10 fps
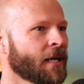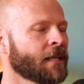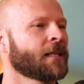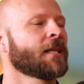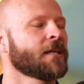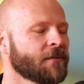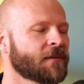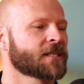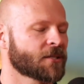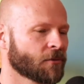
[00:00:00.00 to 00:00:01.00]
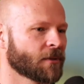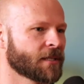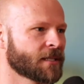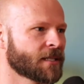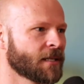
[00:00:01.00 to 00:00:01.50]
I love the
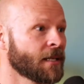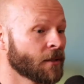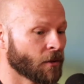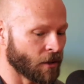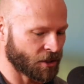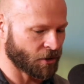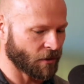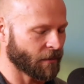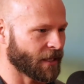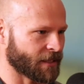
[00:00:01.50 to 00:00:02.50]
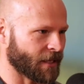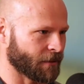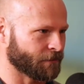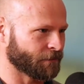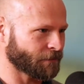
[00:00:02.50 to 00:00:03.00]
stories in a, a short amount of
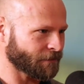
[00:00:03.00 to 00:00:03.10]
time